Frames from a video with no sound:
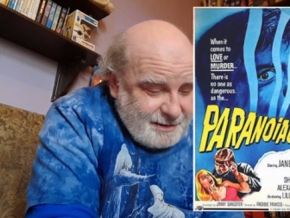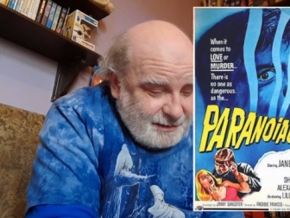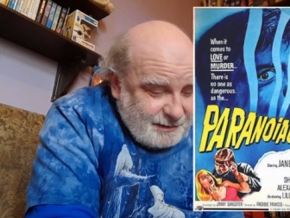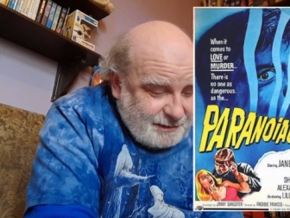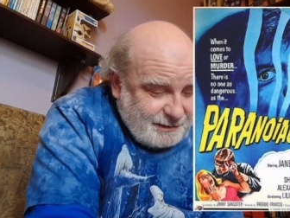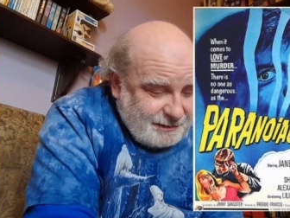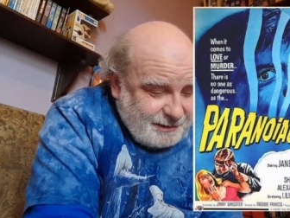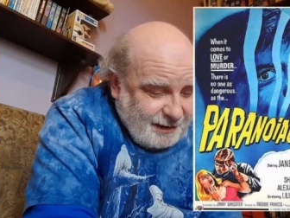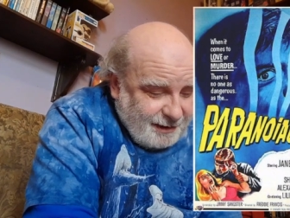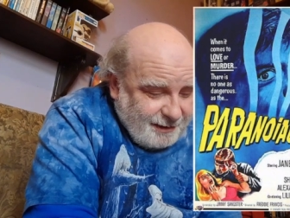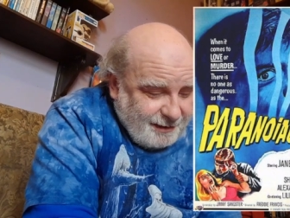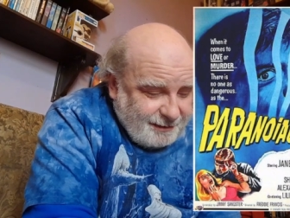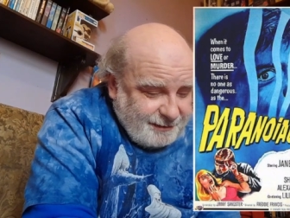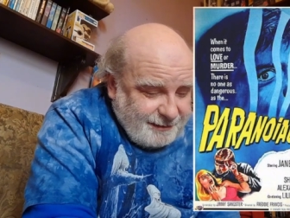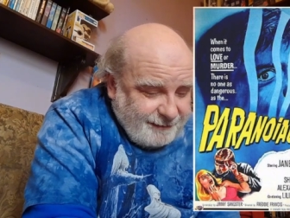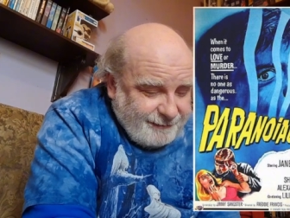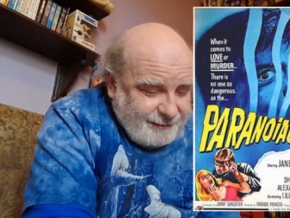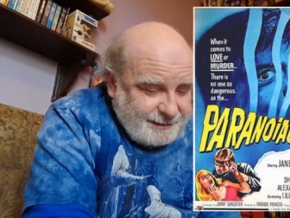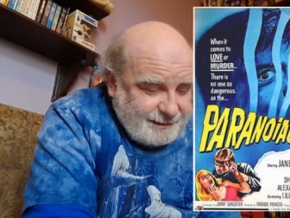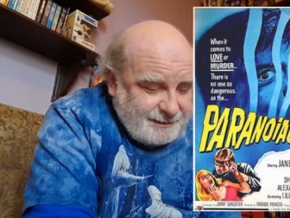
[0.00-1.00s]
Sword
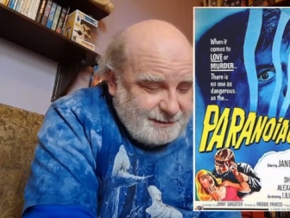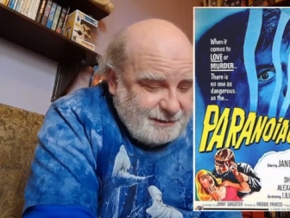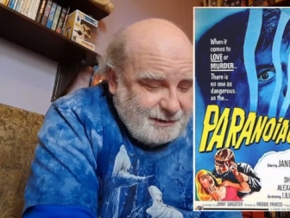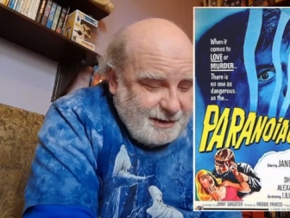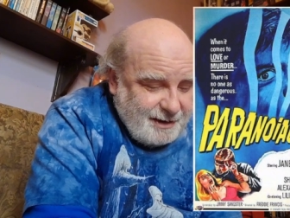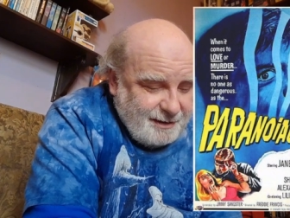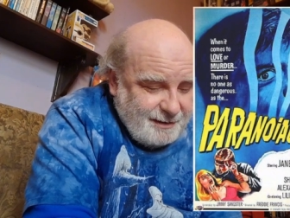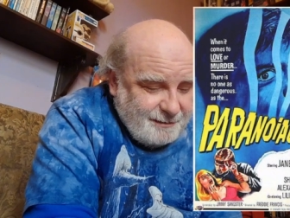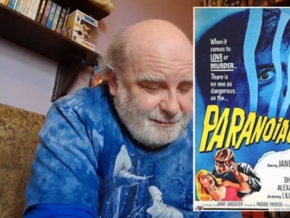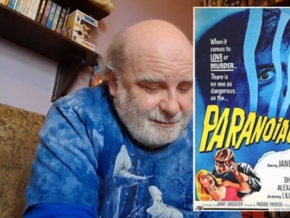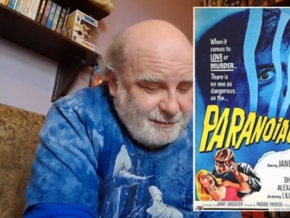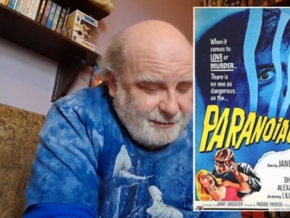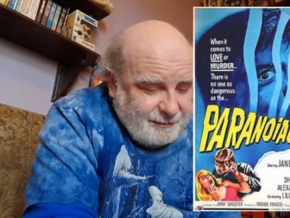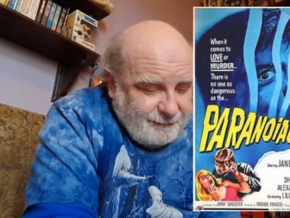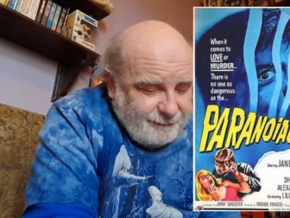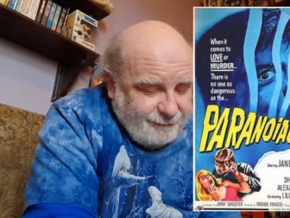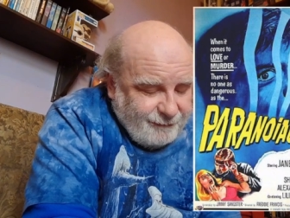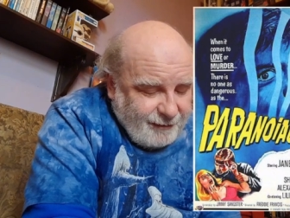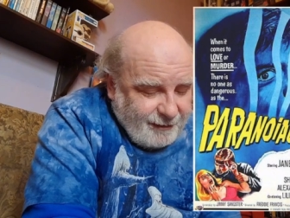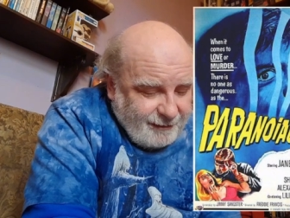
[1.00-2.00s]
of
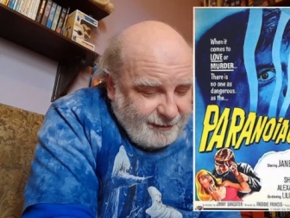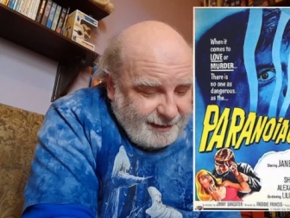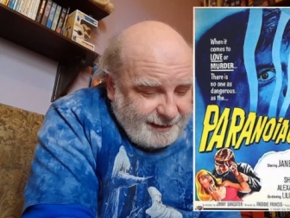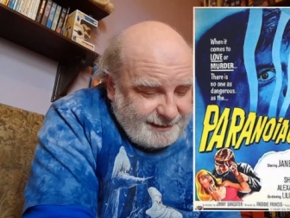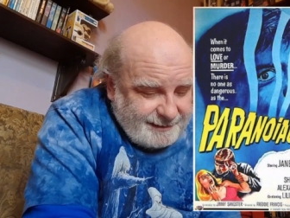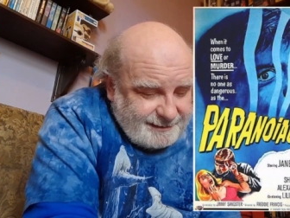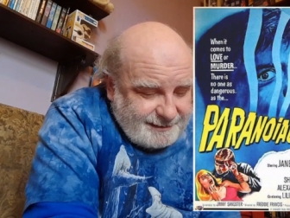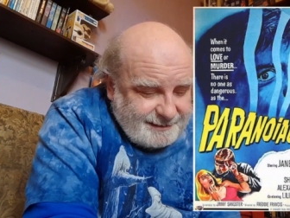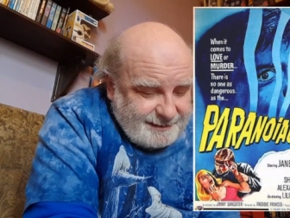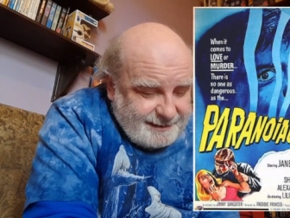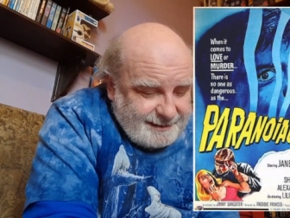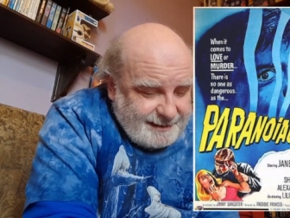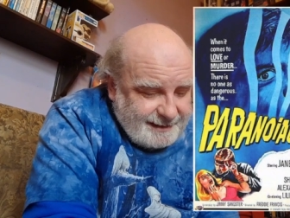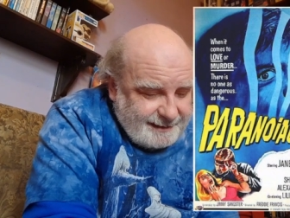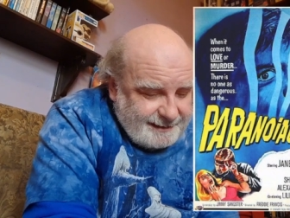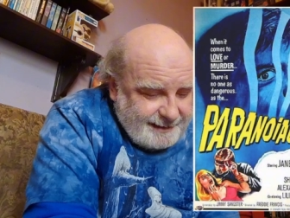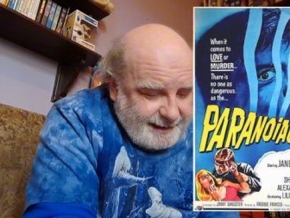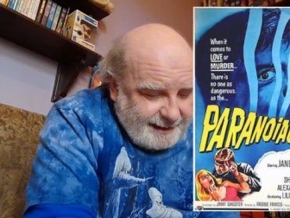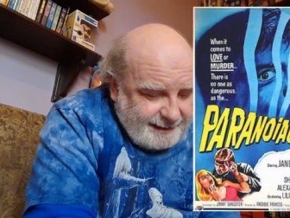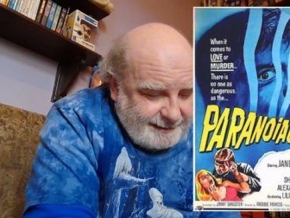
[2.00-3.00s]
Sherwood Forest,
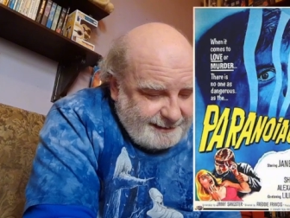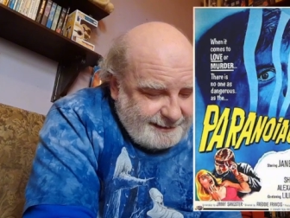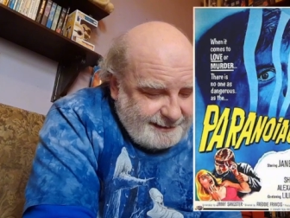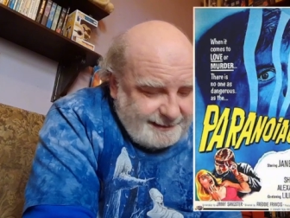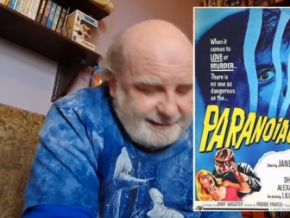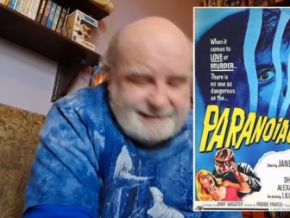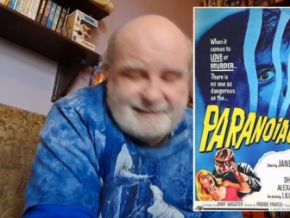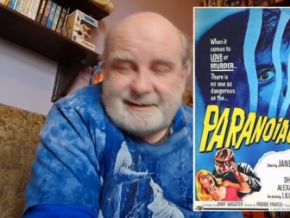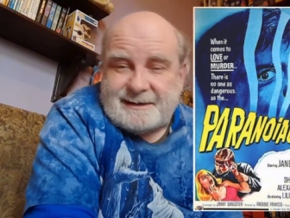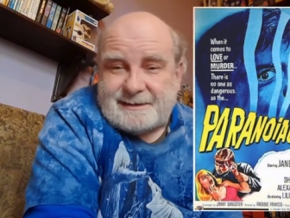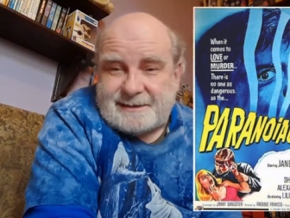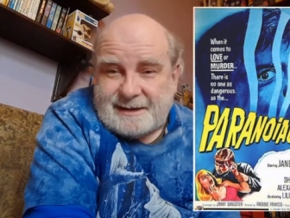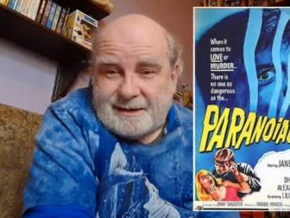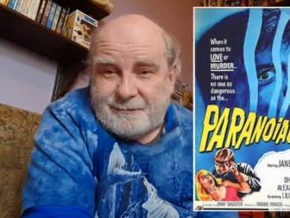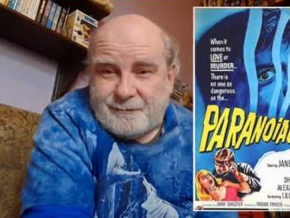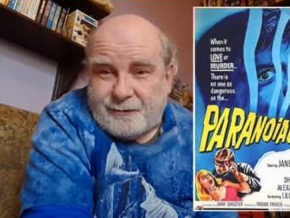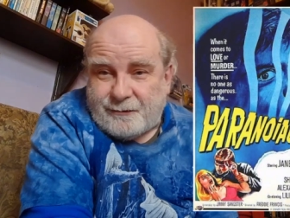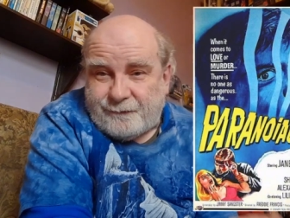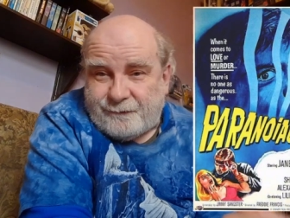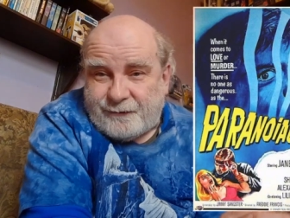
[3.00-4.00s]

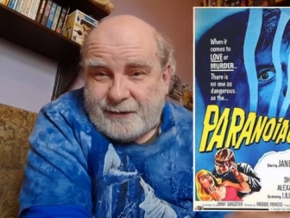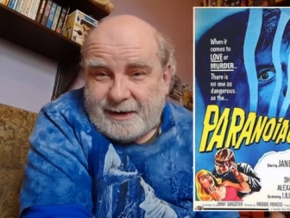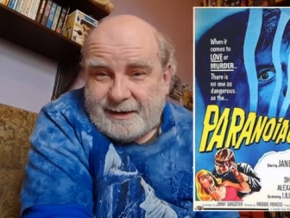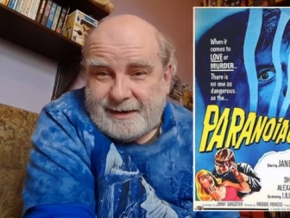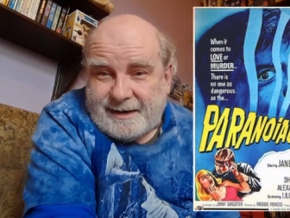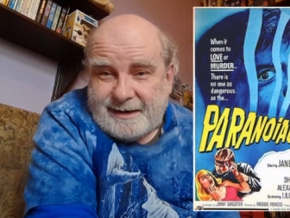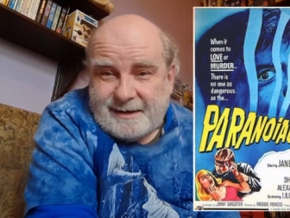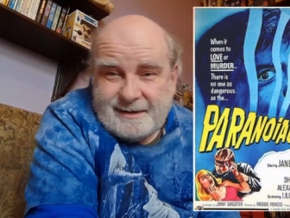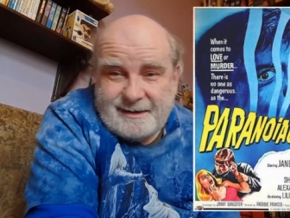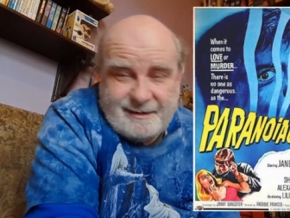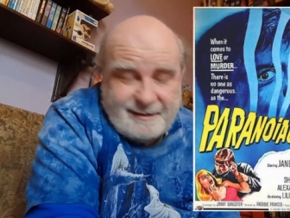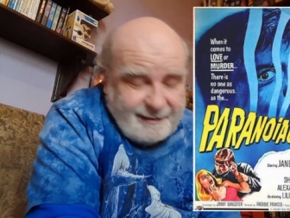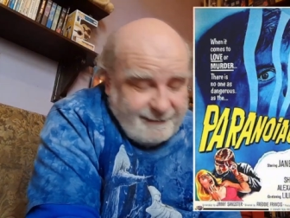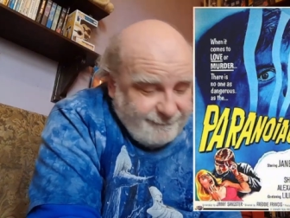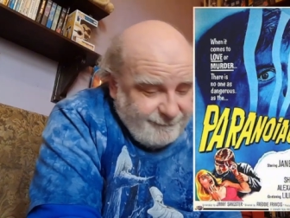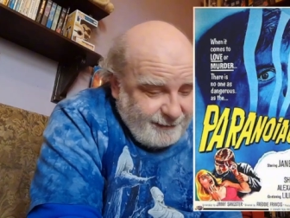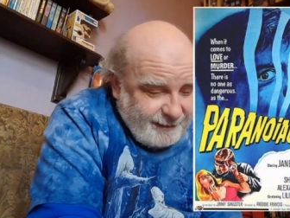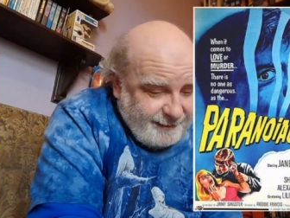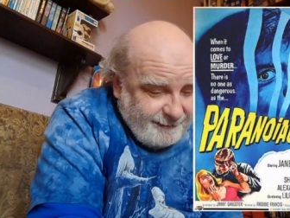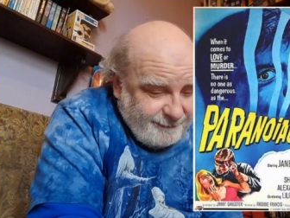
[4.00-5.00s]
1916, well, very early
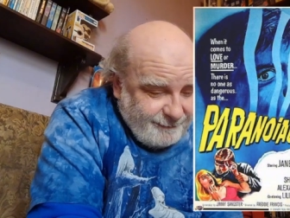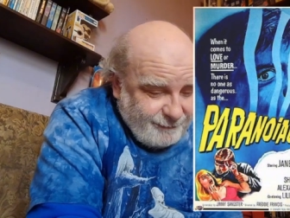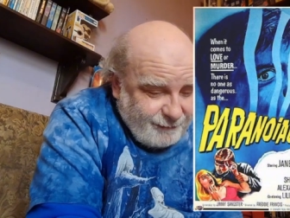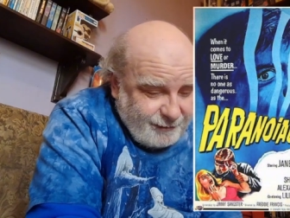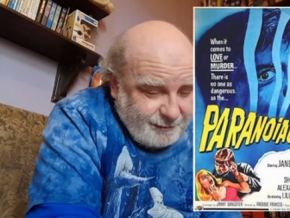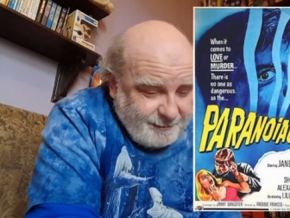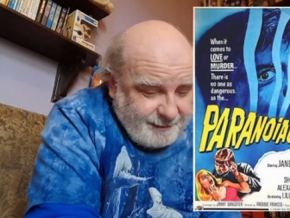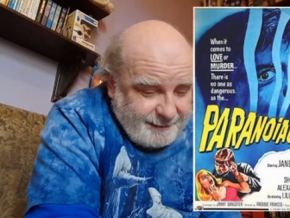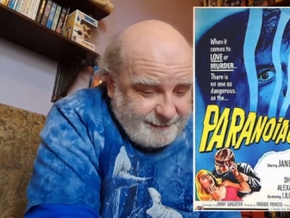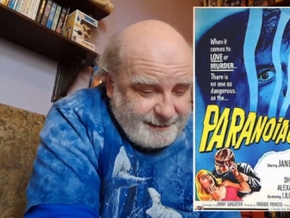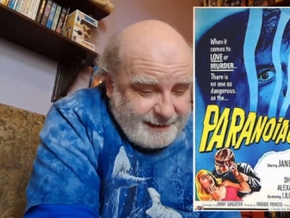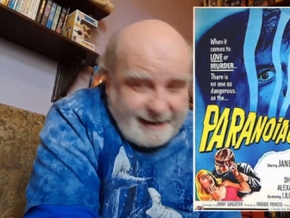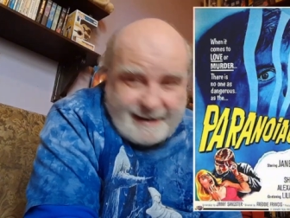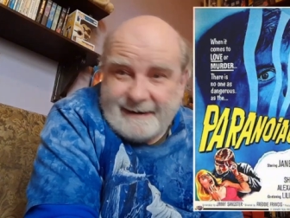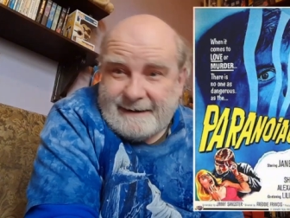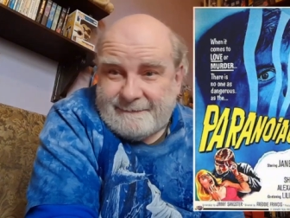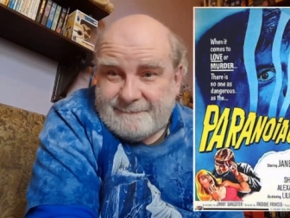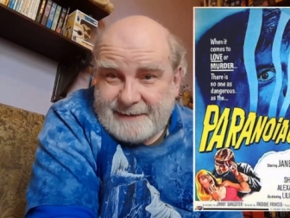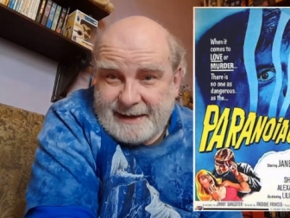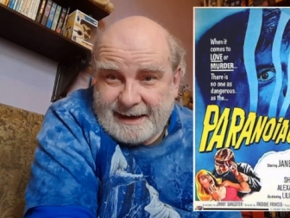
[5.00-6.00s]
film from him,
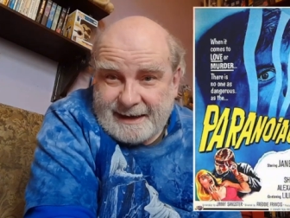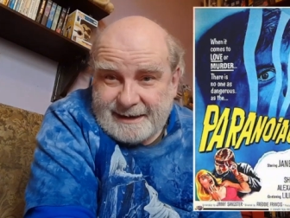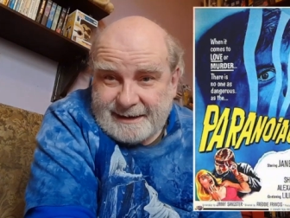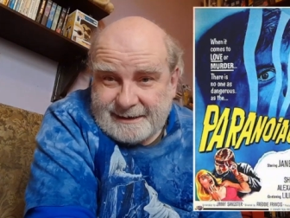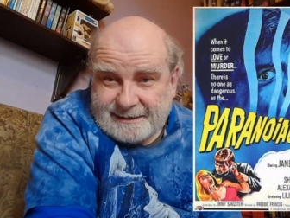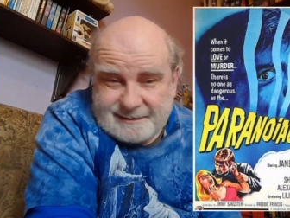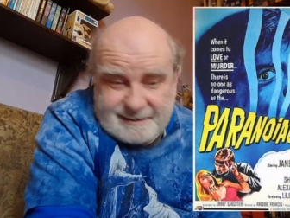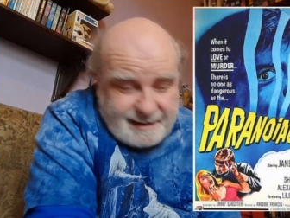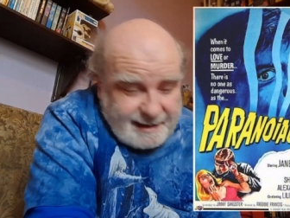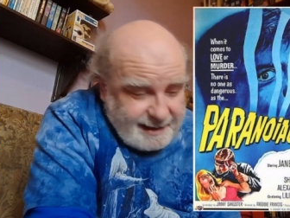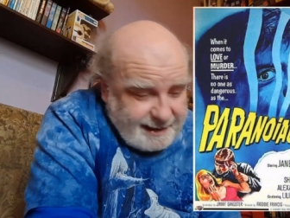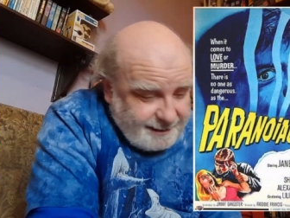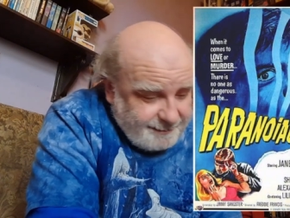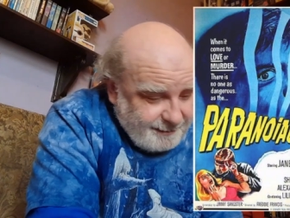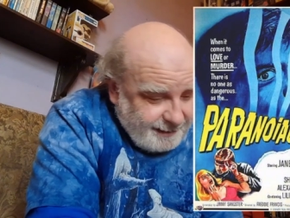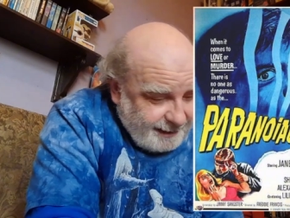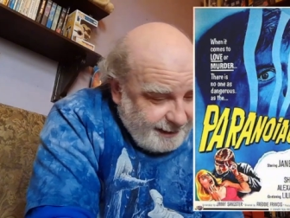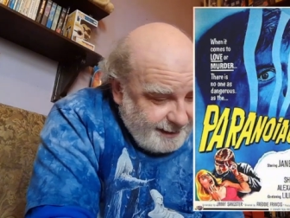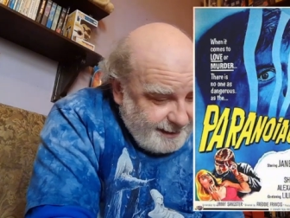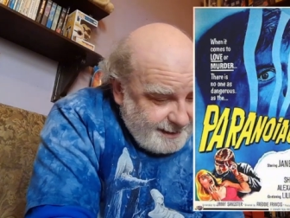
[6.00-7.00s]
and that is a
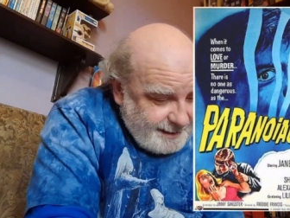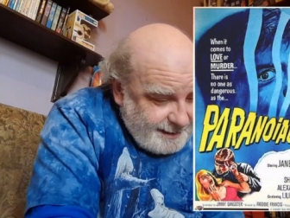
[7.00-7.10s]
Hammer.